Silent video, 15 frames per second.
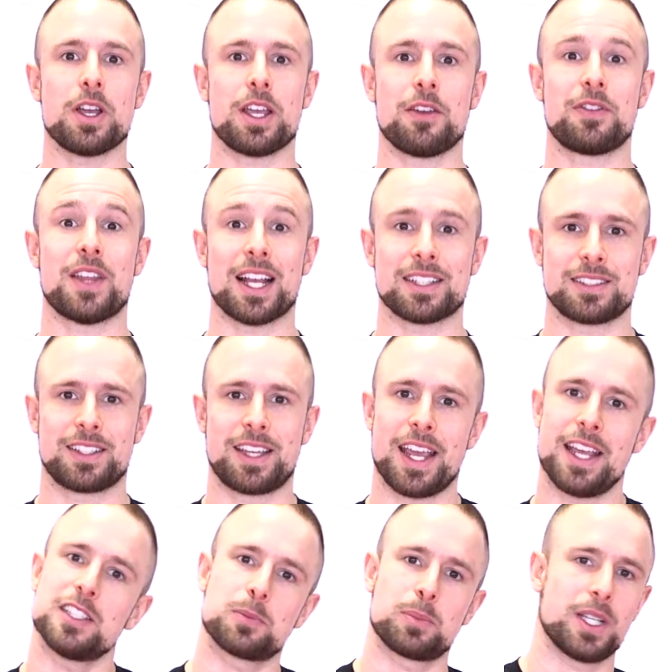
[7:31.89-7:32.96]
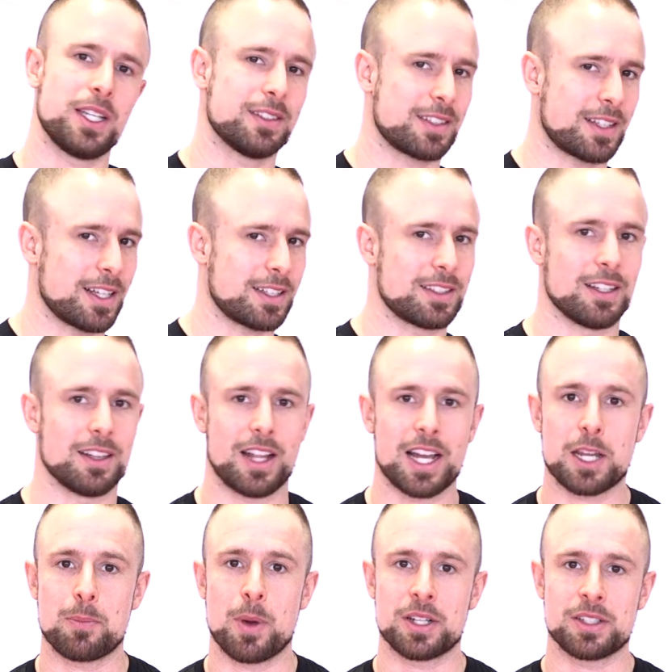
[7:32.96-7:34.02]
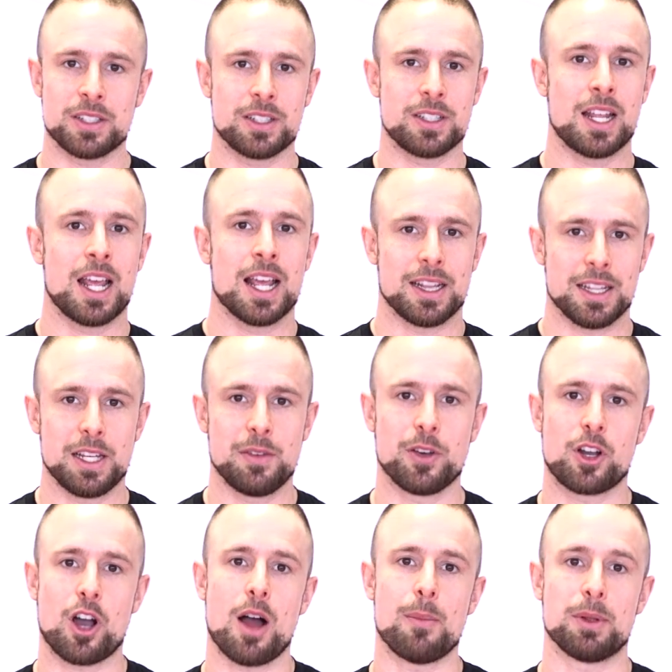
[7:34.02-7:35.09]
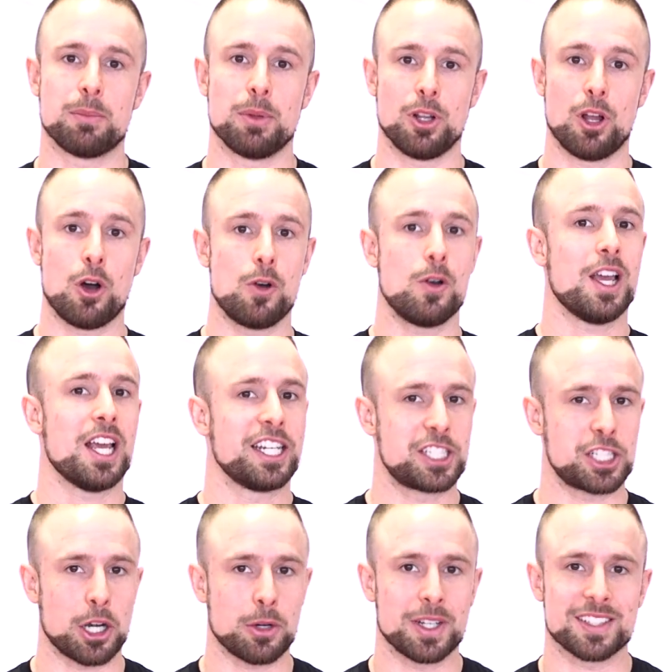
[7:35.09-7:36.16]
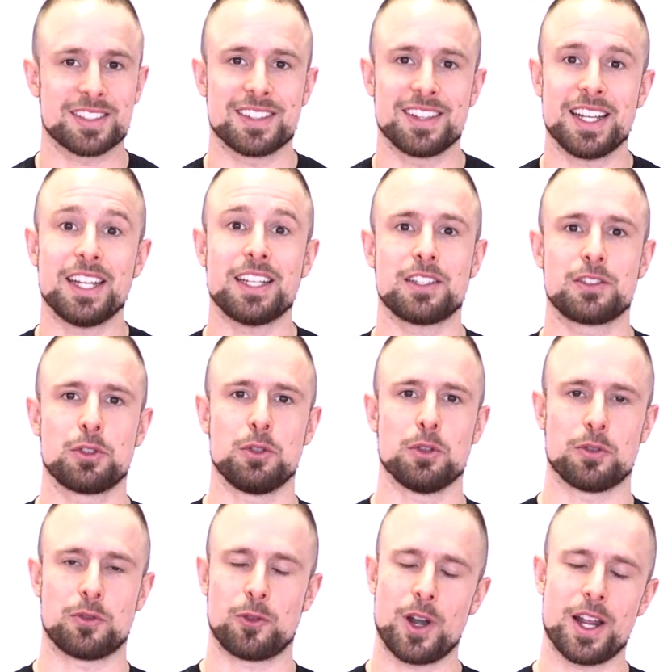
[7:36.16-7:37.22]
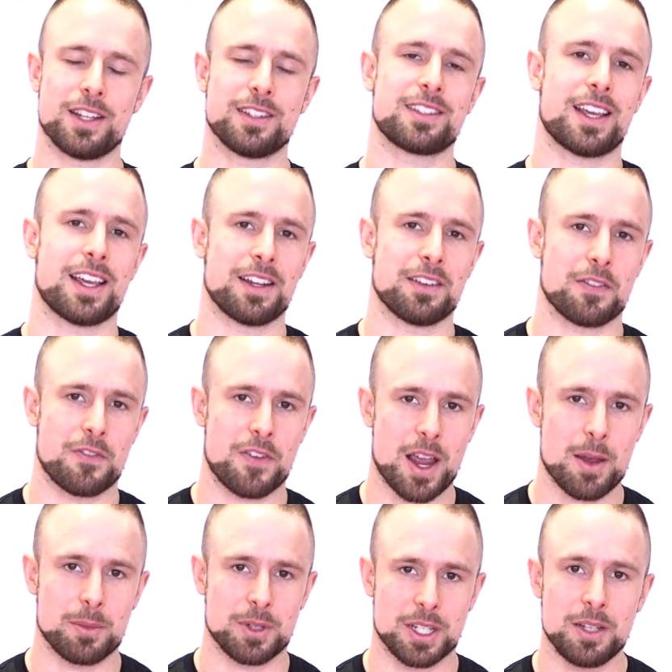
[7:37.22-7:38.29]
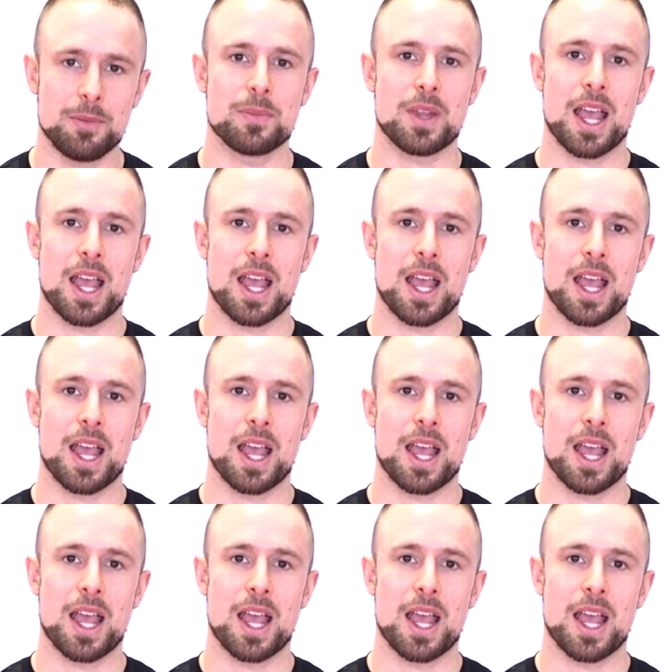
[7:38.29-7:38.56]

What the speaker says: If that's the case, please click the like button, leave a comment below, share this link to your friends and family,